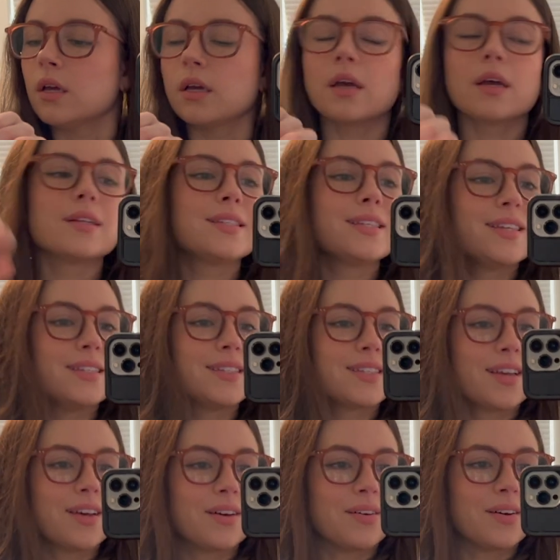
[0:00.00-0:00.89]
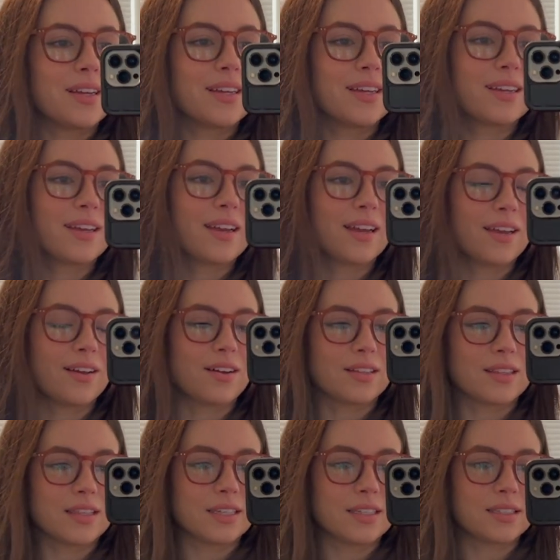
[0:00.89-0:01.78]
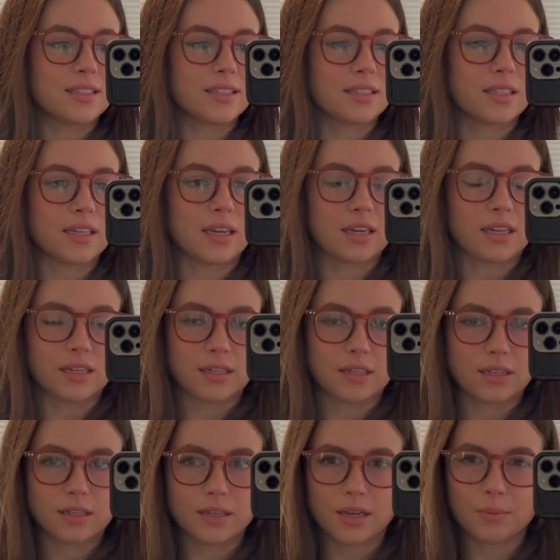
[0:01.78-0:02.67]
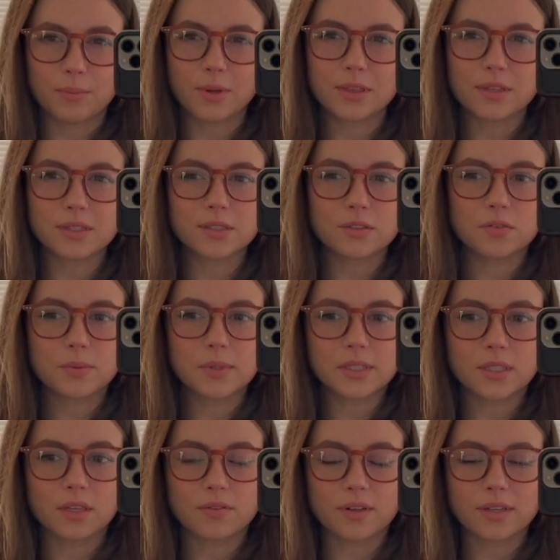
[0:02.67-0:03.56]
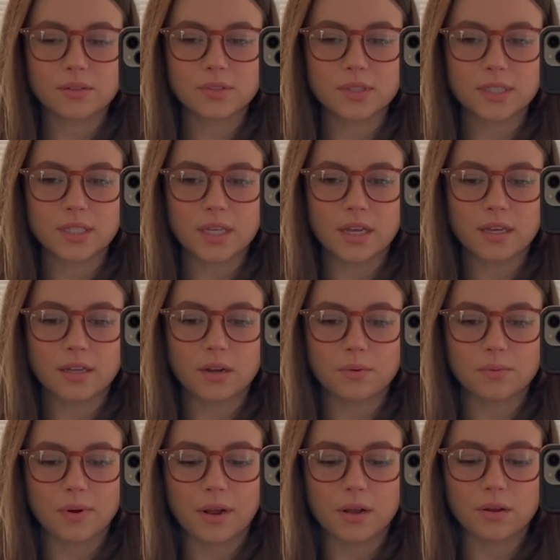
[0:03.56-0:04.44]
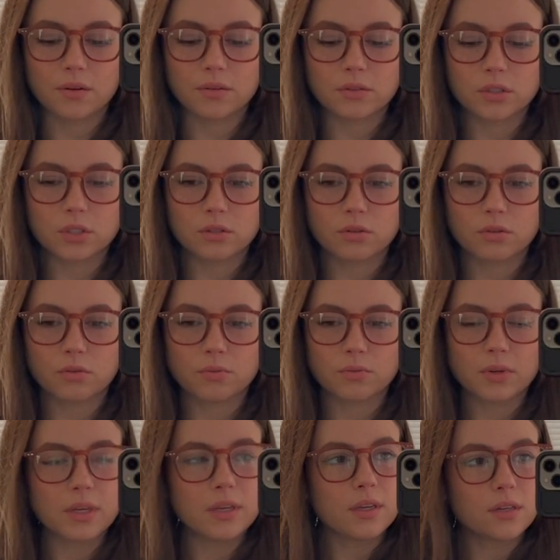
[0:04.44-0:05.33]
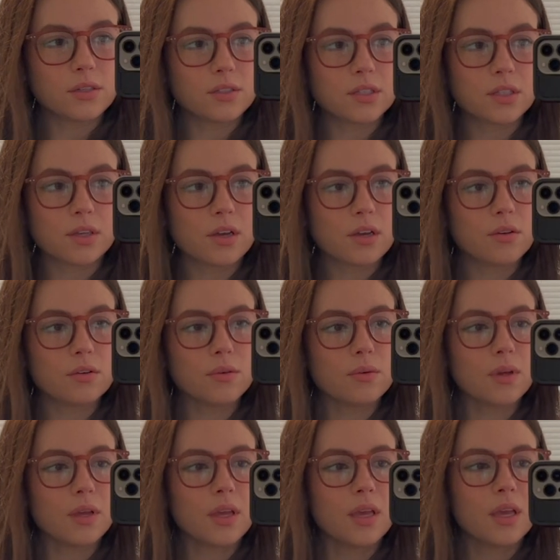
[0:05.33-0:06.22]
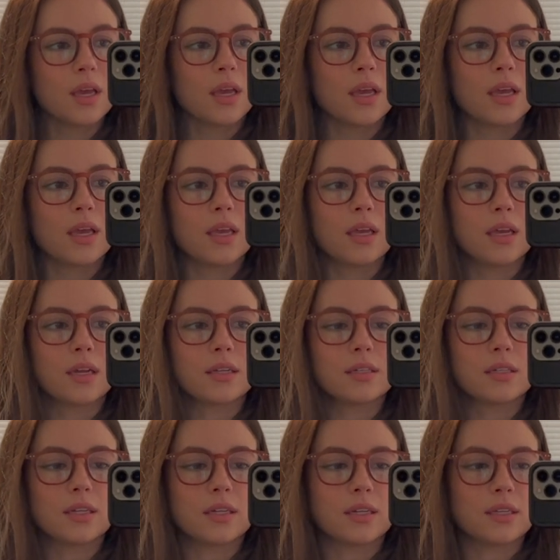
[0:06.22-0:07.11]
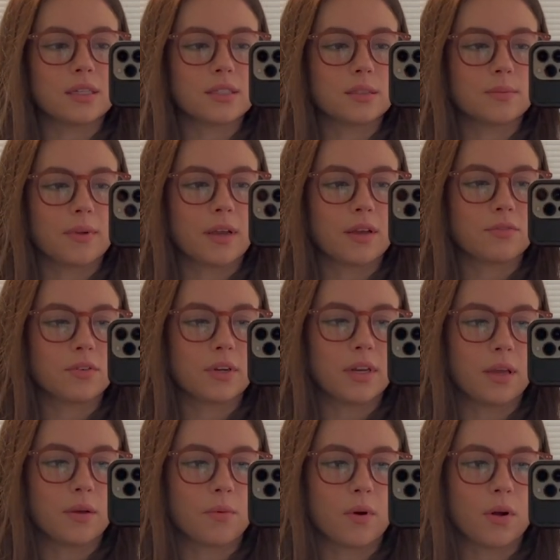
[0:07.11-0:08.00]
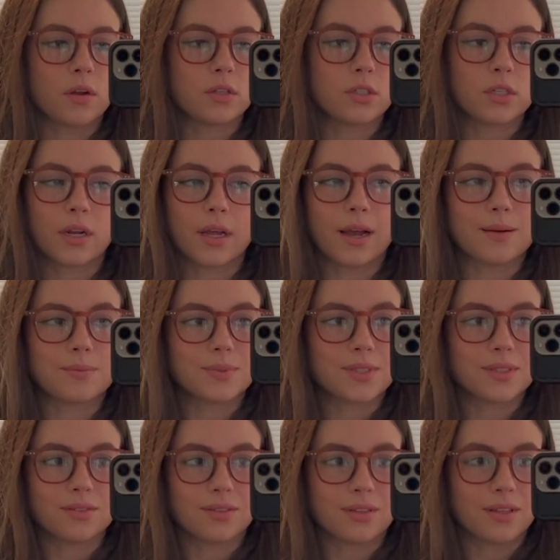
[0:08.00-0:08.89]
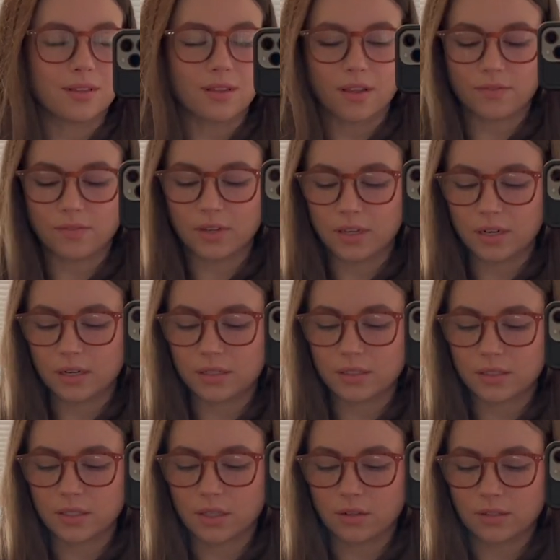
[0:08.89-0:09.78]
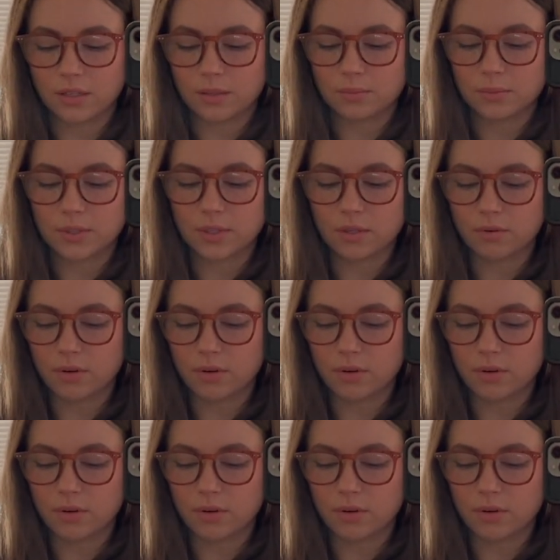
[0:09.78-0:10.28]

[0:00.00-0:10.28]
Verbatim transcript: a Tissot. I got this, uh, I bought this for myself, I'd say around three years ago. And it is my everyday watch and I absolutely love it. It is held up so